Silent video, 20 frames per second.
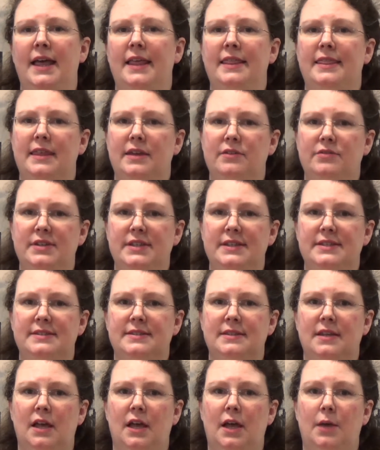There is
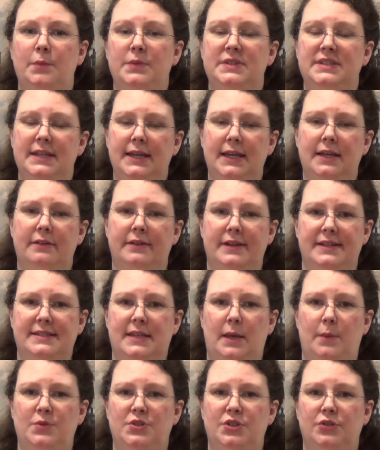a particular
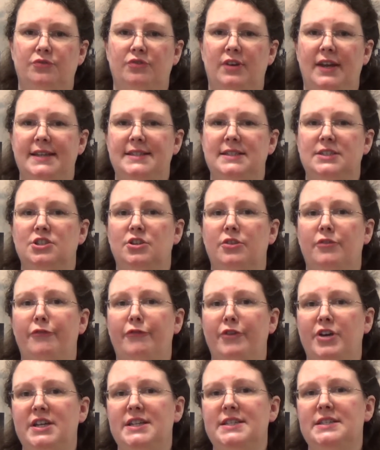exception relating to the
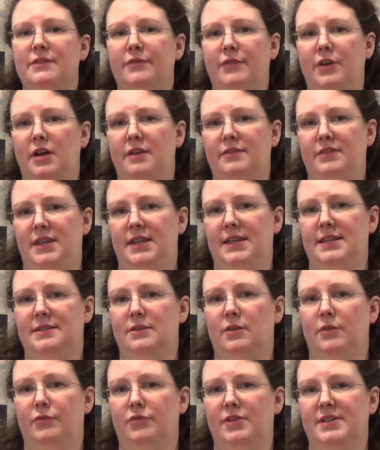first 5 years
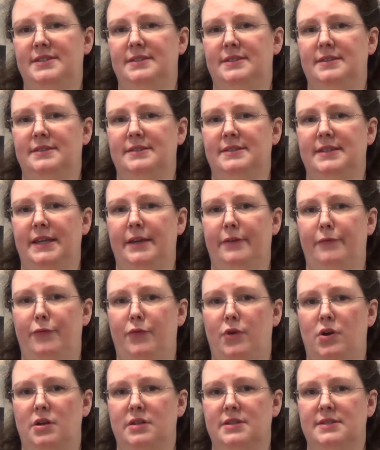of residency in
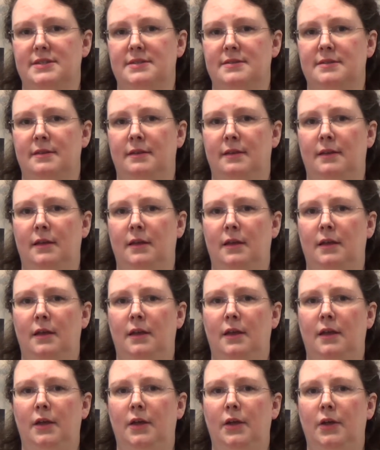France.
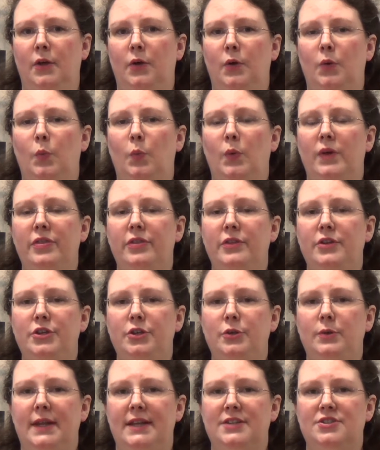With the
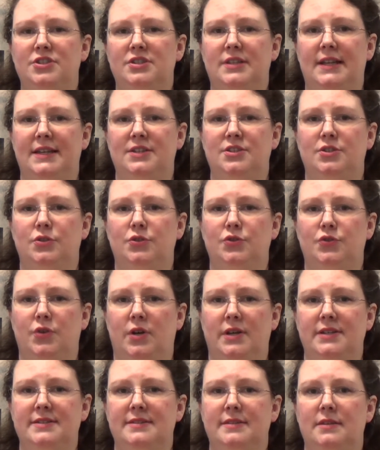new legislation on
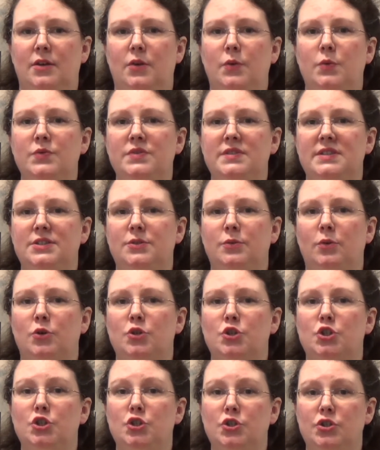trusts, the constituent
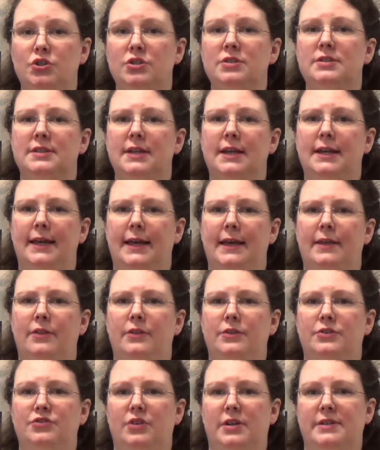should declare the
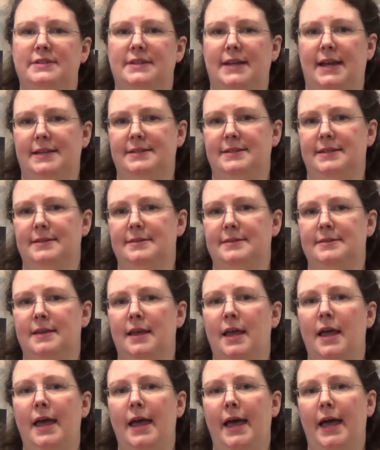trust assets
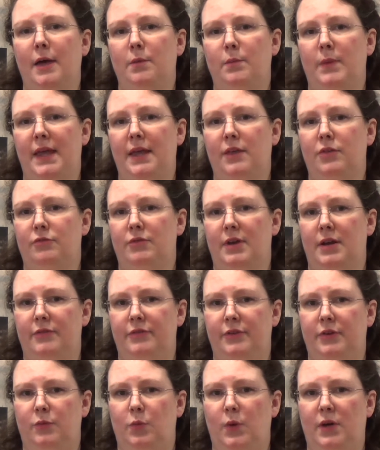and make the
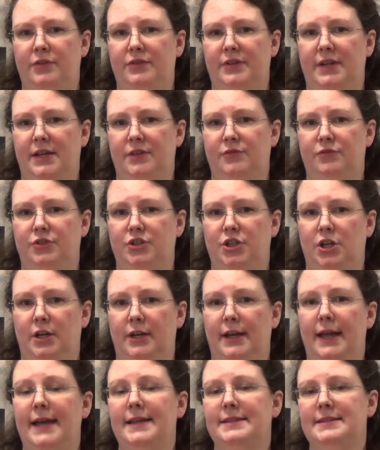relevant wealth tax return
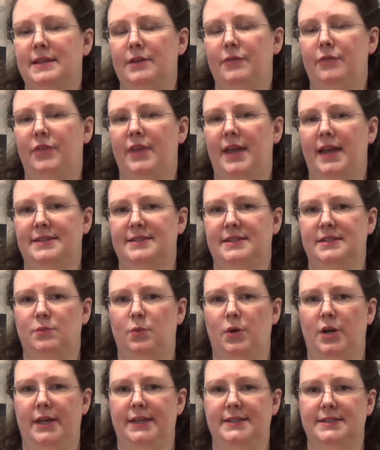as if the assets were
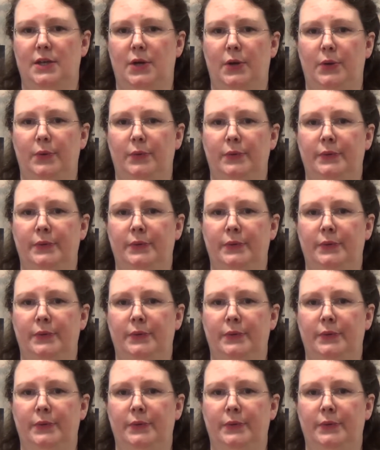his own.